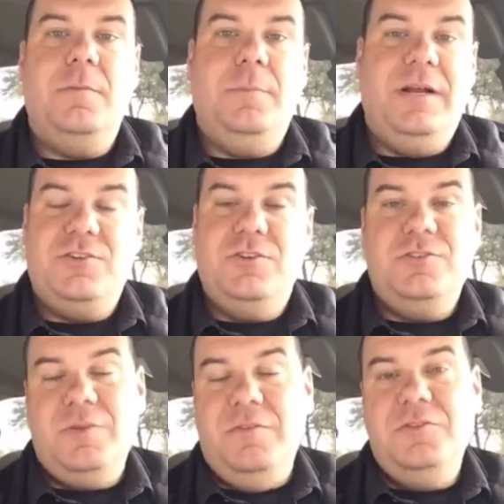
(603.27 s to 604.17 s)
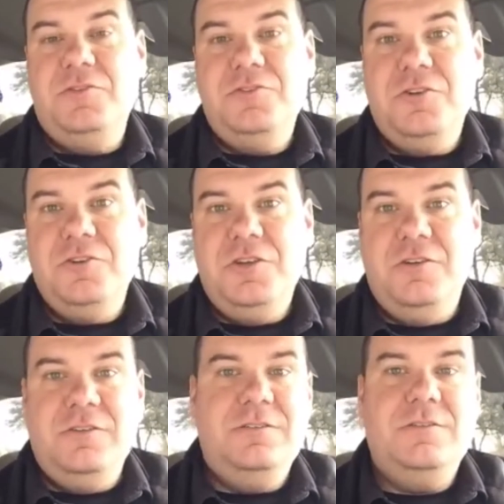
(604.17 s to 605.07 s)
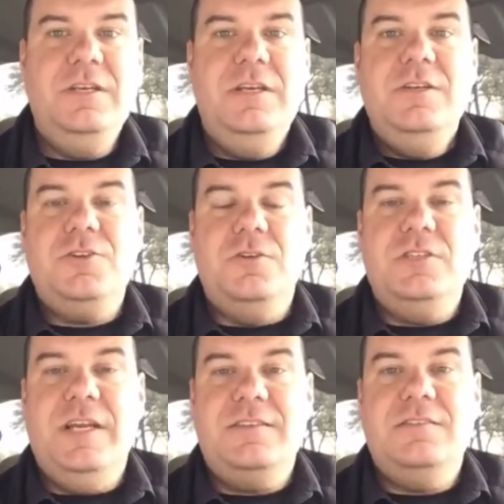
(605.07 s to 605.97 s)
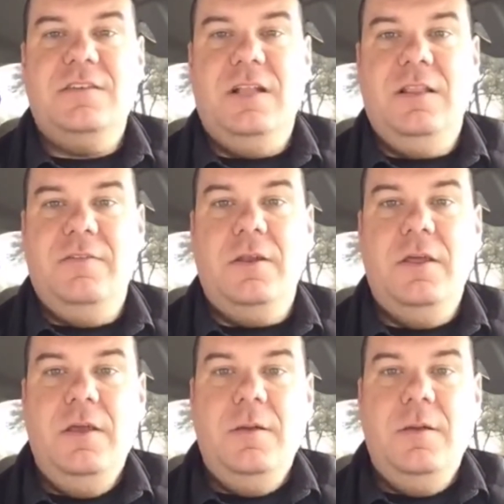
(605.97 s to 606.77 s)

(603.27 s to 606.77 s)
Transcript: my church is Revolution Church here in Church, Texas. I love it.